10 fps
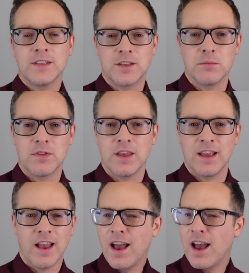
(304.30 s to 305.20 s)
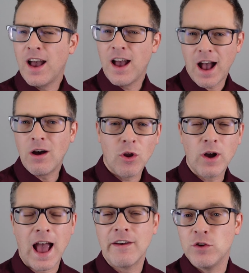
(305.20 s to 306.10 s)
something. How long
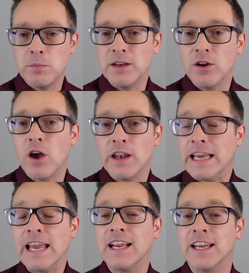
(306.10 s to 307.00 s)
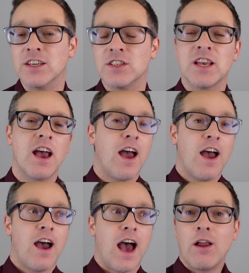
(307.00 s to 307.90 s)
have you been learning English?
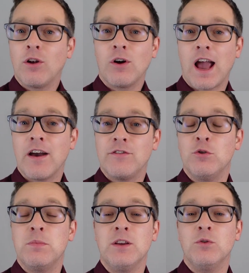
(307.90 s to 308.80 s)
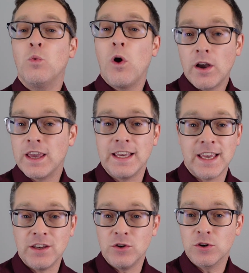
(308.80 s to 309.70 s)
How long have you been working
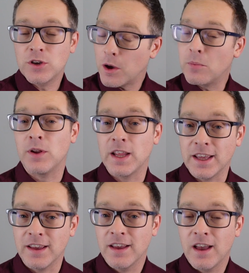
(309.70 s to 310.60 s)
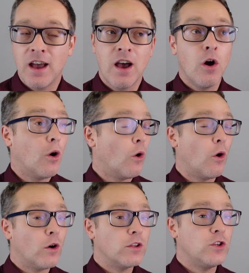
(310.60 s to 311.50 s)
in your company?
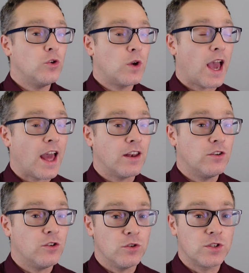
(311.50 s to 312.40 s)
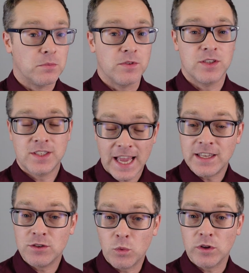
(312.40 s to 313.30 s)
Or you can use some of the
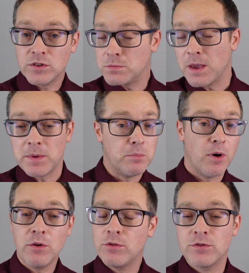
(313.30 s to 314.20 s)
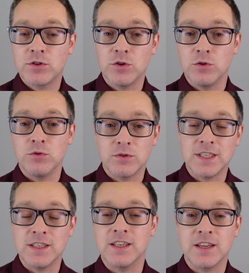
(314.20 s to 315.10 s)
state ones, maybe both, to
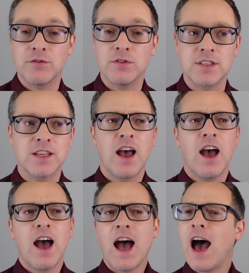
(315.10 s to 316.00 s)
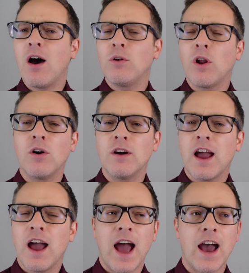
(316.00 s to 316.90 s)
see the difference. How
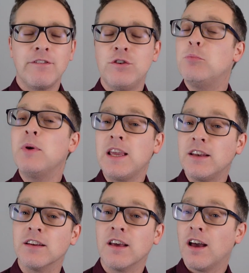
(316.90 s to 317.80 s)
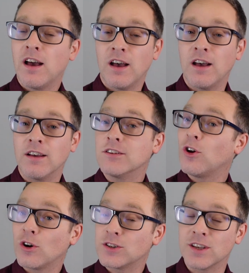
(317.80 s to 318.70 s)
long have you been a
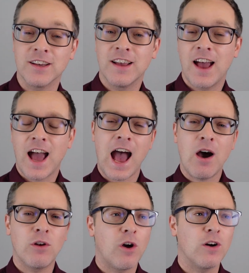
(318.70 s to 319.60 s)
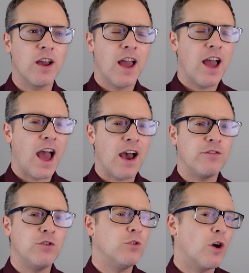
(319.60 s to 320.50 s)
doctor? How long have
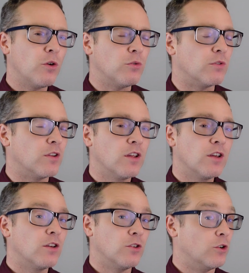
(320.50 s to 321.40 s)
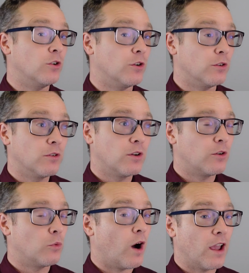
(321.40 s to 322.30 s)
you known your
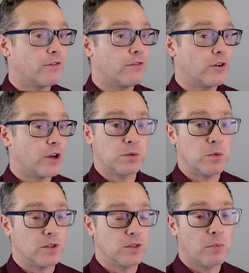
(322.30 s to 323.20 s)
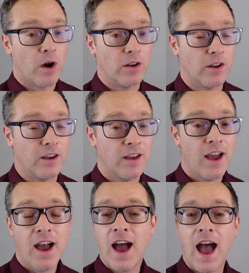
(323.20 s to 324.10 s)
wife, husband, partner?
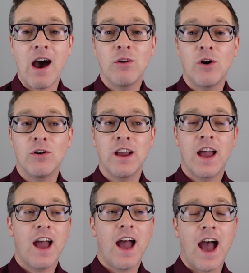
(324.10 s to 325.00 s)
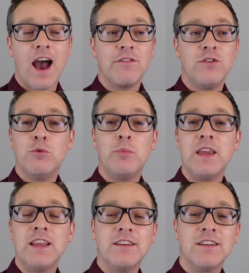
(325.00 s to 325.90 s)
How long have you
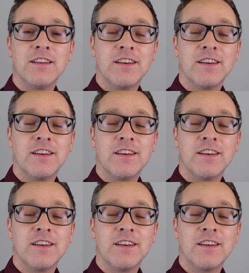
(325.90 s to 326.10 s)
been